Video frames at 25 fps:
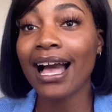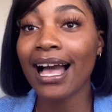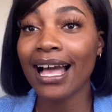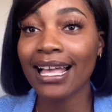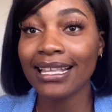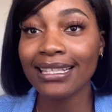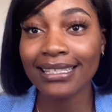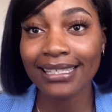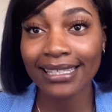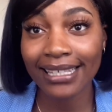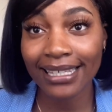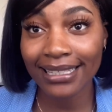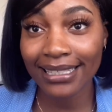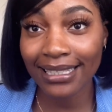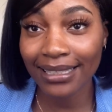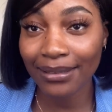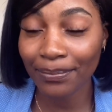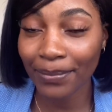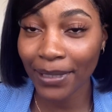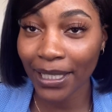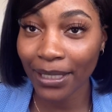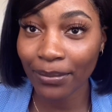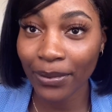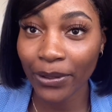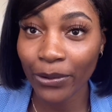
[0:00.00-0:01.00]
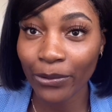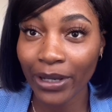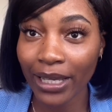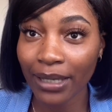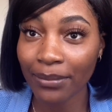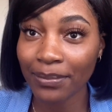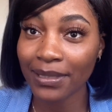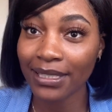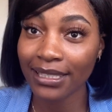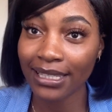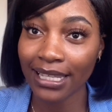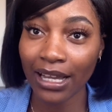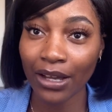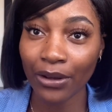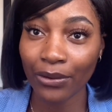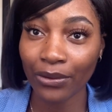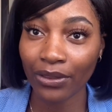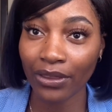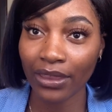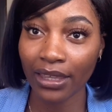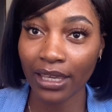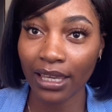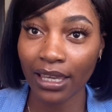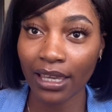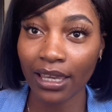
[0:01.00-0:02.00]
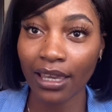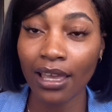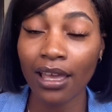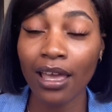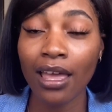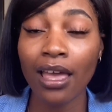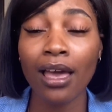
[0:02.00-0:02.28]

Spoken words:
unscented baby wipes down there,